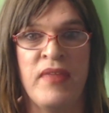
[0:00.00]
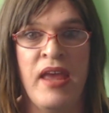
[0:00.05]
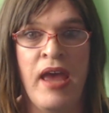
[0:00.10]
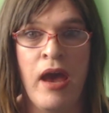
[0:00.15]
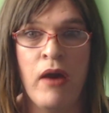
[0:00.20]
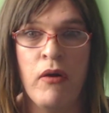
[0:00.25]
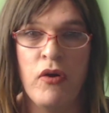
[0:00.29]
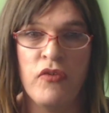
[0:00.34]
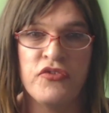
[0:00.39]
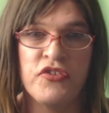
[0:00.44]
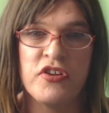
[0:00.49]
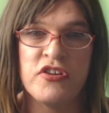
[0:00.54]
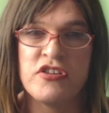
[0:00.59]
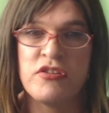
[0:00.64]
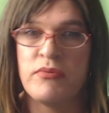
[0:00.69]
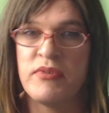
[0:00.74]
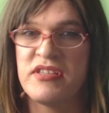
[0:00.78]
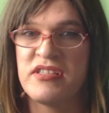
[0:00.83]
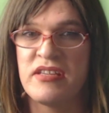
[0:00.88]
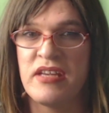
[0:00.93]
how often do
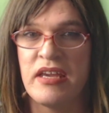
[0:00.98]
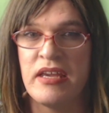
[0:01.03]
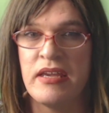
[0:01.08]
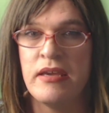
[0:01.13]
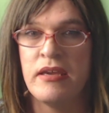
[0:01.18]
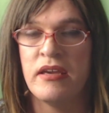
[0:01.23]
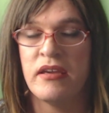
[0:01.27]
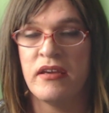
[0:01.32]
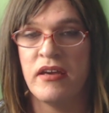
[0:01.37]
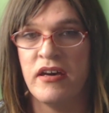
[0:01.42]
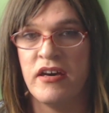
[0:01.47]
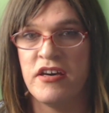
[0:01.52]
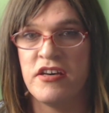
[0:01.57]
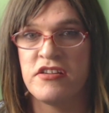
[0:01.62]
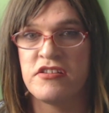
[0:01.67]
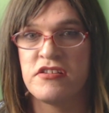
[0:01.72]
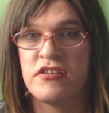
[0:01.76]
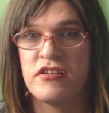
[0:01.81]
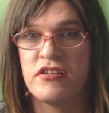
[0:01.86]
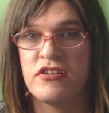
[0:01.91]
we see
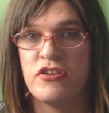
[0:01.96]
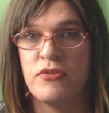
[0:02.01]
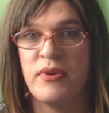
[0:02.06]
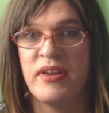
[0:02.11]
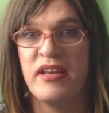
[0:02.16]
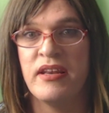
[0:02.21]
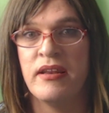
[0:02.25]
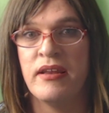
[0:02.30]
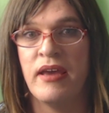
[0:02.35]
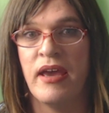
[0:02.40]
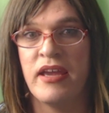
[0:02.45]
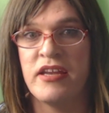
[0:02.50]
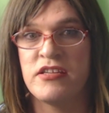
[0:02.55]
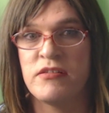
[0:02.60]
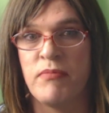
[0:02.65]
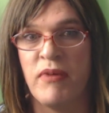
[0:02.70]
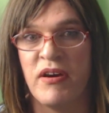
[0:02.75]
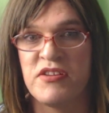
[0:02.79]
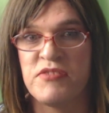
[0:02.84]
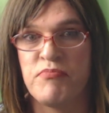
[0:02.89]
cars doing 80
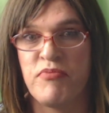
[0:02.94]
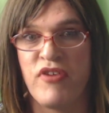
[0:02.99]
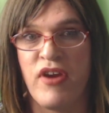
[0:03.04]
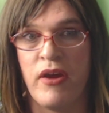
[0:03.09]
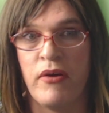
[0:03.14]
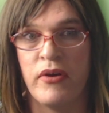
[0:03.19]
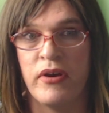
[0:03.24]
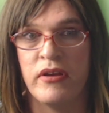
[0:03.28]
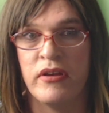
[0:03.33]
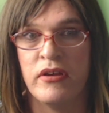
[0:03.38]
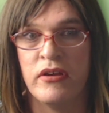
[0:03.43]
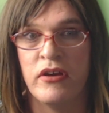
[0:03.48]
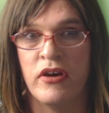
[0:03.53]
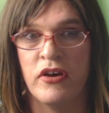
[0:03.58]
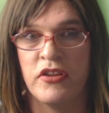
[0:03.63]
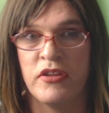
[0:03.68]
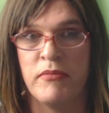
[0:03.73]
miles per hour on the